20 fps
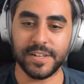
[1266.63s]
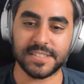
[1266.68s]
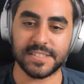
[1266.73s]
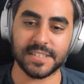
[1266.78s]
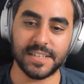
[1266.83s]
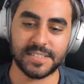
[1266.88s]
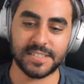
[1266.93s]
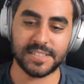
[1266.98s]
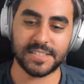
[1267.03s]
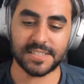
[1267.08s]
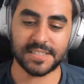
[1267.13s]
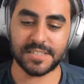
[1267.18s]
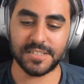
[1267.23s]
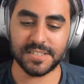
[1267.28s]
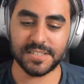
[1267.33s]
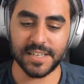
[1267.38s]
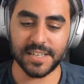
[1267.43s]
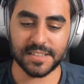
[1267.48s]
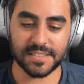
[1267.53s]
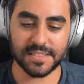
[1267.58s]
It's it's
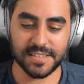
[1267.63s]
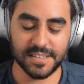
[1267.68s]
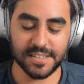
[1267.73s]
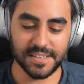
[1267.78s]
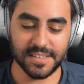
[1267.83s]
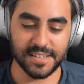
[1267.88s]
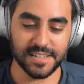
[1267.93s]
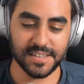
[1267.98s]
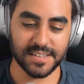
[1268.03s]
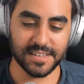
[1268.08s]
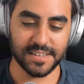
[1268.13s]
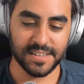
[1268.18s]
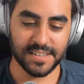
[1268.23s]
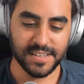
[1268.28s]
just like the